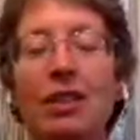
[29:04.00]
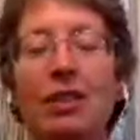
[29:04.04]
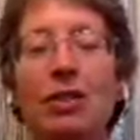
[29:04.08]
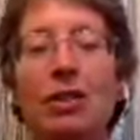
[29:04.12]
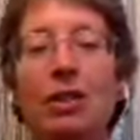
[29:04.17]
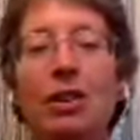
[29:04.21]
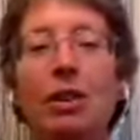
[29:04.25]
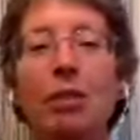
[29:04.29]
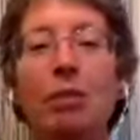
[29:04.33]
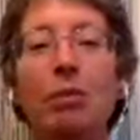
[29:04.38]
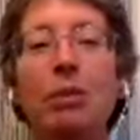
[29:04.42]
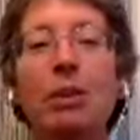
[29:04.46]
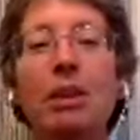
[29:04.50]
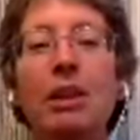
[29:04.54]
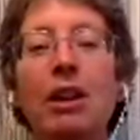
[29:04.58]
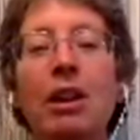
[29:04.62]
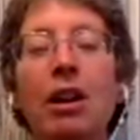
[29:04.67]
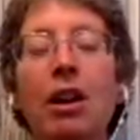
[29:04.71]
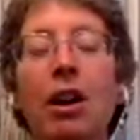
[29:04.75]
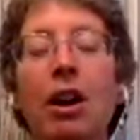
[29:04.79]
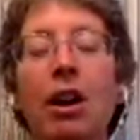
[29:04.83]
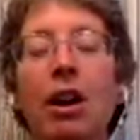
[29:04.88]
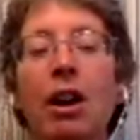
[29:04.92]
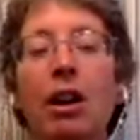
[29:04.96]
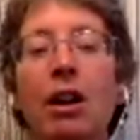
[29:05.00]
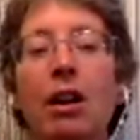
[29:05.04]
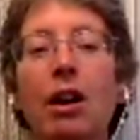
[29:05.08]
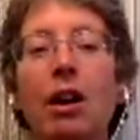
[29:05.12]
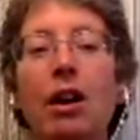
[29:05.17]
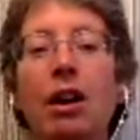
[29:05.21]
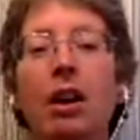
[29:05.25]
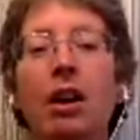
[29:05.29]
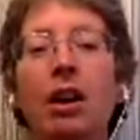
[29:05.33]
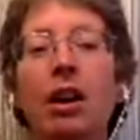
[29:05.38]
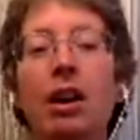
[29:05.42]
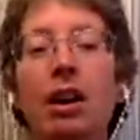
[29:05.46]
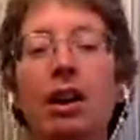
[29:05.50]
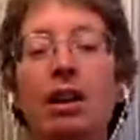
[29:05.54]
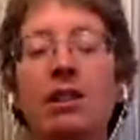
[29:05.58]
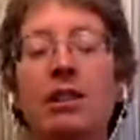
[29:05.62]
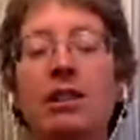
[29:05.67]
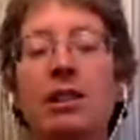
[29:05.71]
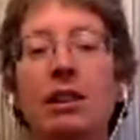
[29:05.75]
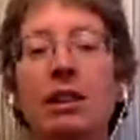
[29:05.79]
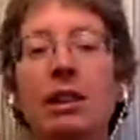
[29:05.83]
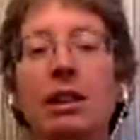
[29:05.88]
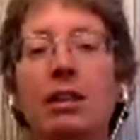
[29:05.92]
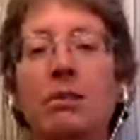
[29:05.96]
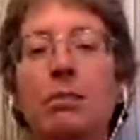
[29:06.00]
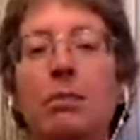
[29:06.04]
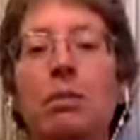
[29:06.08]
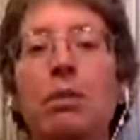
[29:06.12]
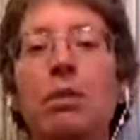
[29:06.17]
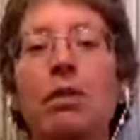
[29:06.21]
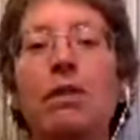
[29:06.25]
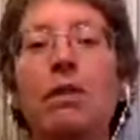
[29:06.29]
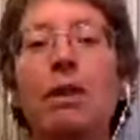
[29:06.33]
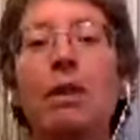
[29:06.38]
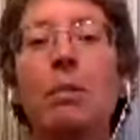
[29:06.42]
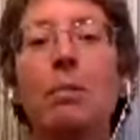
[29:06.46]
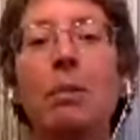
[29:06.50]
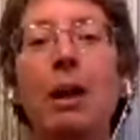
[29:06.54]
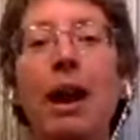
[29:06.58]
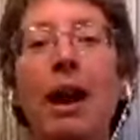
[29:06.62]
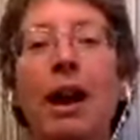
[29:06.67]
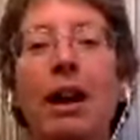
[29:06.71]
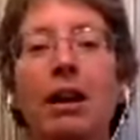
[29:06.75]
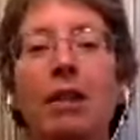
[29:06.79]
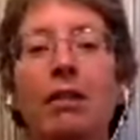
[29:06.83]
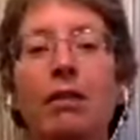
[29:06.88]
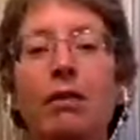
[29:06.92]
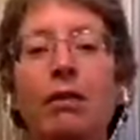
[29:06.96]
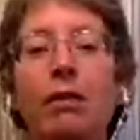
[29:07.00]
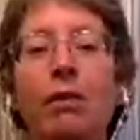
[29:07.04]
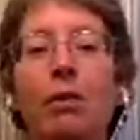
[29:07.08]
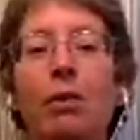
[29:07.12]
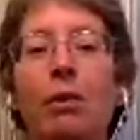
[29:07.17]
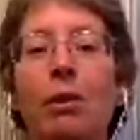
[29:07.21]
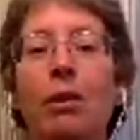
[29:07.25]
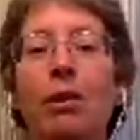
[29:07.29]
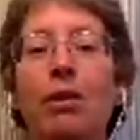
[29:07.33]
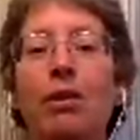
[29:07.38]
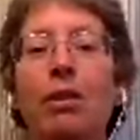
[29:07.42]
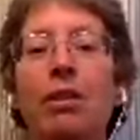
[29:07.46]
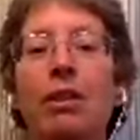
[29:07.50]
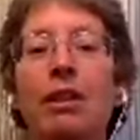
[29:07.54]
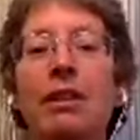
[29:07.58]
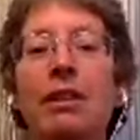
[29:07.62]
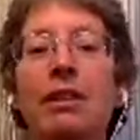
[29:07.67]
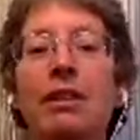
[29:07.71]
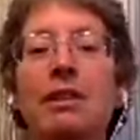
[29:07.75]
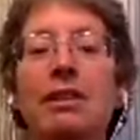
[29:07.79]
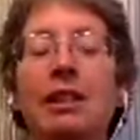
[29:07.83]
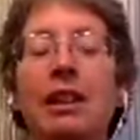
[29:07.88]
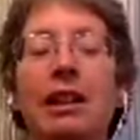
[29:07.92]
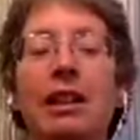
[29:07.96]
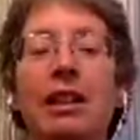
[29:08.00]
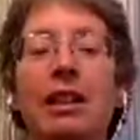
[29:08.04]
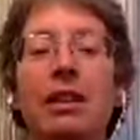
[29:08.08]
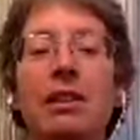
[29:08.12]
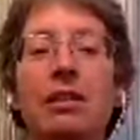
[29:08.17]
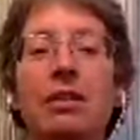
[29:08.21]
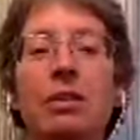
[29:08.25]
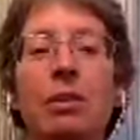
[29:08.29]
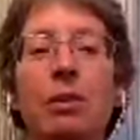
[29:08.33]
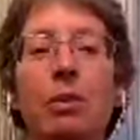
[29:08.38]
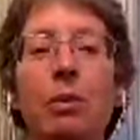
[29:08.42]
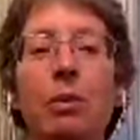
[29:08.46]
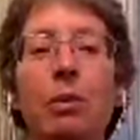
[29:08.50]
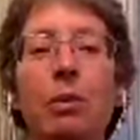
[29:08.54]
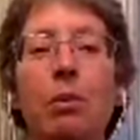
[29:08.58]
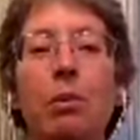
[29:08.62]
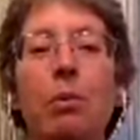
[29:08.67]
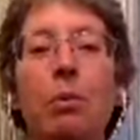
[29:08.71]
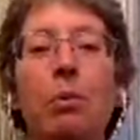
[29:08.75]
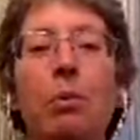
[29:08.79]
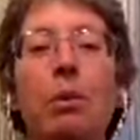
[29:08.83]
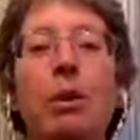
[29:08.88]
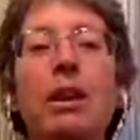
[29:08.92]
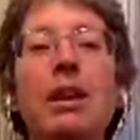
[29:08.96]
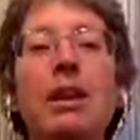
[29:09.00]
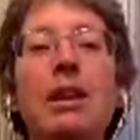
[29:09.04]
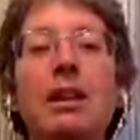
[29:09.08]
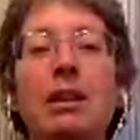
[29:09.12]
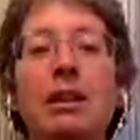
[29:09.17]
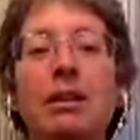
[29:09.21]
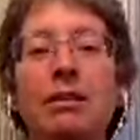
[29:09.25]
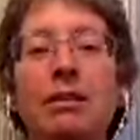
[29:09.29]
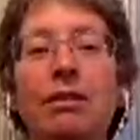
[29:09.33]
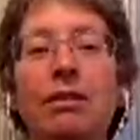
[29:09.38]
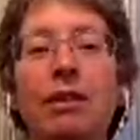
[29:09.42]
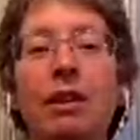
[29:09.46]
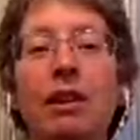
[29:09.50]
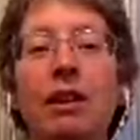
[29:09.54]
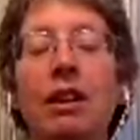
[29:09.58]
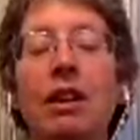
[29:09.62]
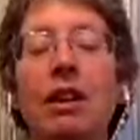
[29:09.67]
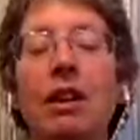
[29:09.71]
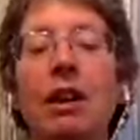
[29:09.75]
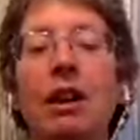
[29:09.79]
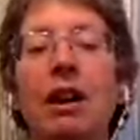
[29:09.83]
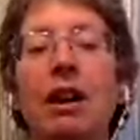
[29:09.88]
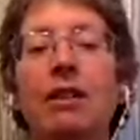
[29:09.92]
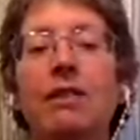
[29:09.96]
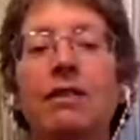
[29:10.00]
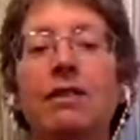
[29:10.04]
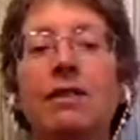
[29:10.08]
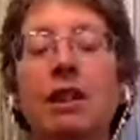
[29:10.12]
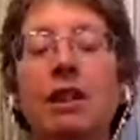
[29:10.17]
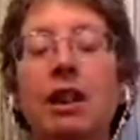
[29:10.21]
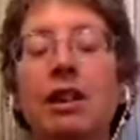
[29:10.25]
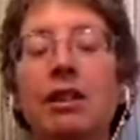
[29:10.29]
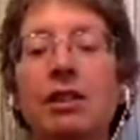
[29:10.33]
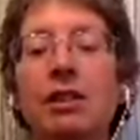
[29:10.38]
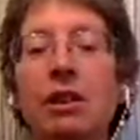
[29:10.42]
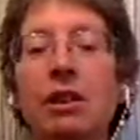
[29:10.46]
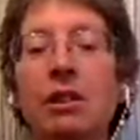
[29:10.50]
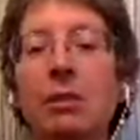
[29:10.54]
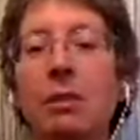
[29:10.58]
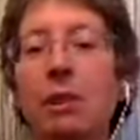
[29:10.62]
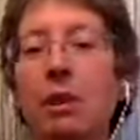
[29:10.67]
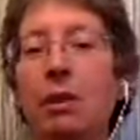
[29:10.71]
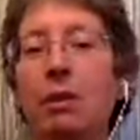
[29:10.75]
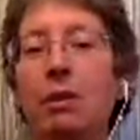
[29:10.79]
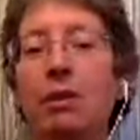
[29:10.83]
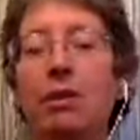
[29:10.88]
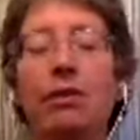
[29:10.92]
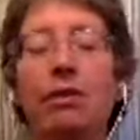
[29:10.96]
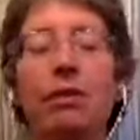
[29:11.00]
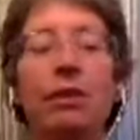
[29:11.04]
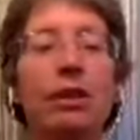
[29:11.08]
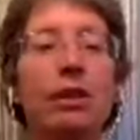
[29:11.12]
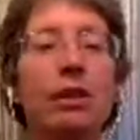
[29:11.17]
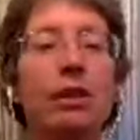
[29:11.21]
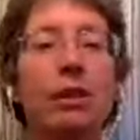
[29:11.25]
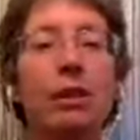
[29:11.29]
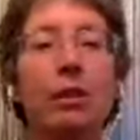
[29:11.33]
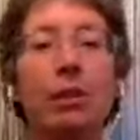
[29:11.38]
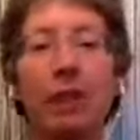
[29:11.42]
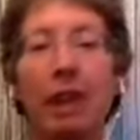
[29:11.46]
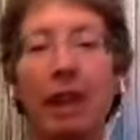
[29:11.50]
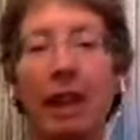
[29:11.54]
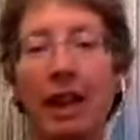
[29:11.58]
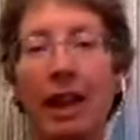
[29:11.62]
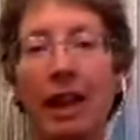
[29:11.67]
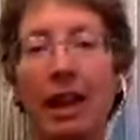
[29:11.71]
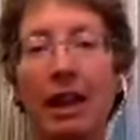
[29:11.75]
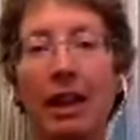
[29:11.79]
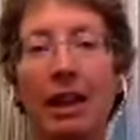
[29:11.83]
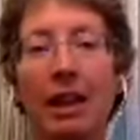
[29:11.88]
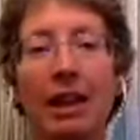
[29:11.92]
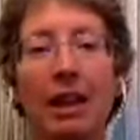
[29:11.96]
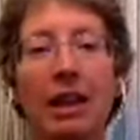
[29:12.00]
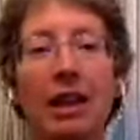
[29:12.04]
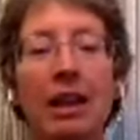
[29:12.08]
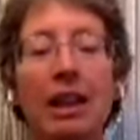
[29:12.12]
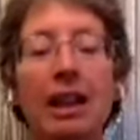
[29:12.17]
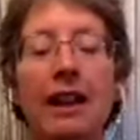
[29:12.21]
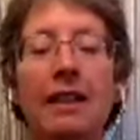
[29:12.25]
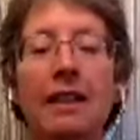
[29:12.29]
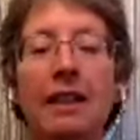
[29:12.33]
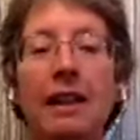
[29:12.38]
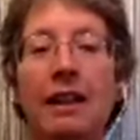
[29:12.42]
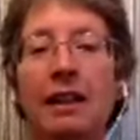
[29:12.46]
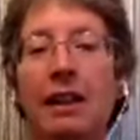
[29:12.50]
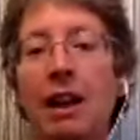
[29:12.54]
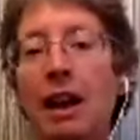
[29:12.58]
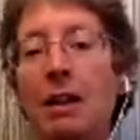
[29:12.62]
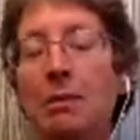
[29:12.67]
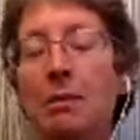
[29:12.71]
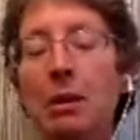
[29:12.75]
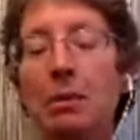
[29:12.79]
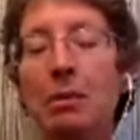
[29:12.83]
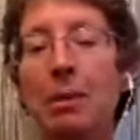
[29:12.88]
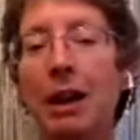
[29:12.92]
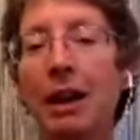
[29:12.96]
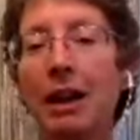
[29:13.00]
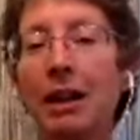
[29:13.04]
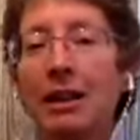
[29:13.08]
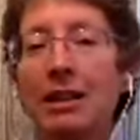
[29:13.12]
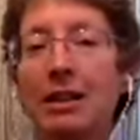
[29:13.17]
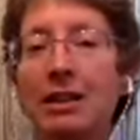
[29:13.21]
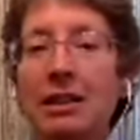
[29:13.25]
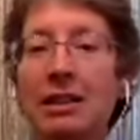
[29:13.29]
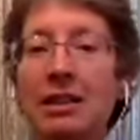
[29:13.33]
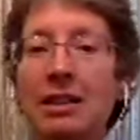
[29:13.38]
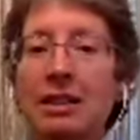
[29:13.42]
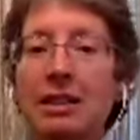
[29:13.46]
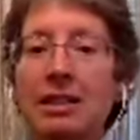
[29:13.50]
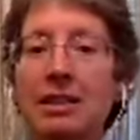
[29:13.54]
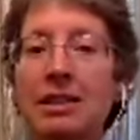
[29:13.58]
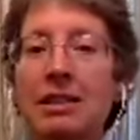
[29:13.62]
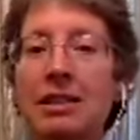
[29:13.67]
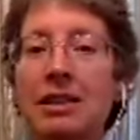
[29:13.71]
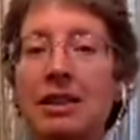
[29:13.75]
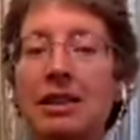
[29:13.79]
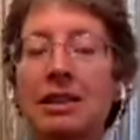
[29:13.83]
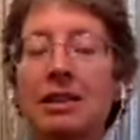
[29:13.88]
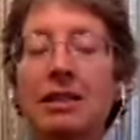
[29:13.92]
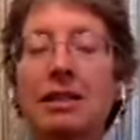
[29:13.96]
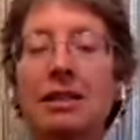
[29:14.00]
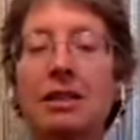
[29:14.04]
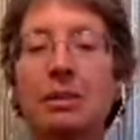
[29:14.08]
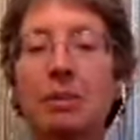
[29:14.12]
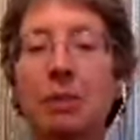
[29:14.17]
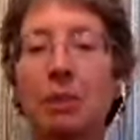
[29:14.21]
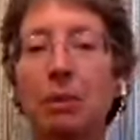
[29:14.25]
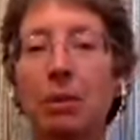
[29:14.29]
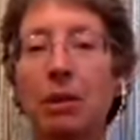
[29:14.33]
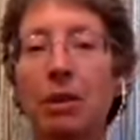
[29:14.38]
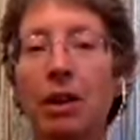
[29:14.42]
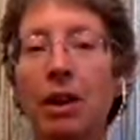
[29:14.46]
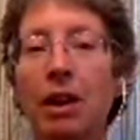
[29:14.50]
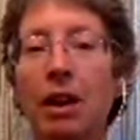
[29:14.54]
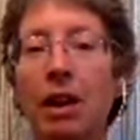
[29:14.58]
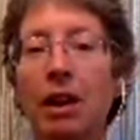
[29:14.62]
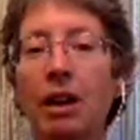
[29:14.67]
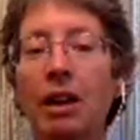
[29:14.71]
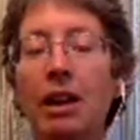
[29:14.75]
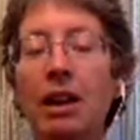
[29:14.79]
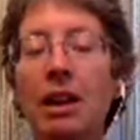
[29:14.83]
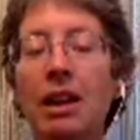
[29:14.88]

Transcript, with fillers: so that we are constantly moving back and forth in this like this weave of touching where we feel okay and then coming back into the sensations where we're not.